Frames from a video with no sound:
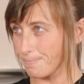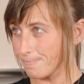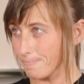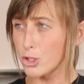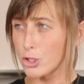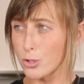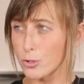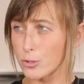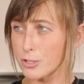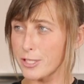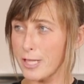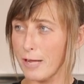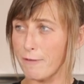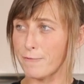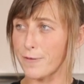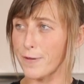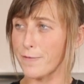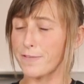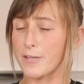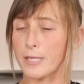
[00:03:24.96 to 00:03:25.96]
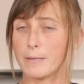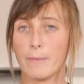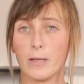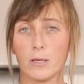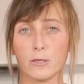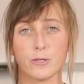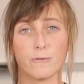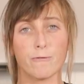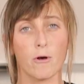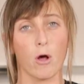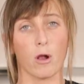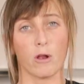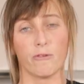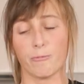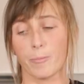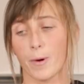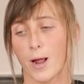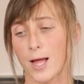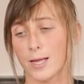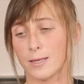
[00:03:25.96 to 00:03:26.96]
Just that 15 mils of
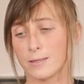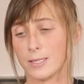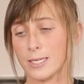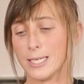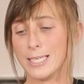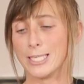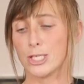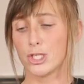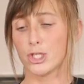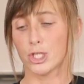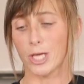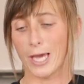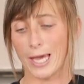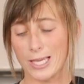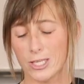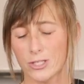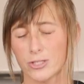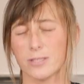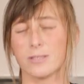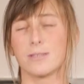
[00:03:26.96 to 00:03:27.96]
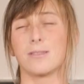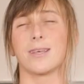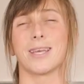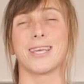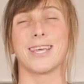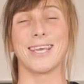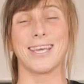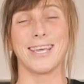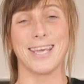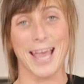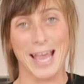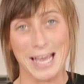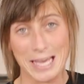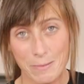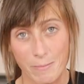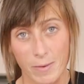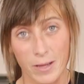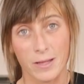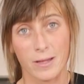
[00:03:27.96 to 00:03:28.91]
olive brine changes the game.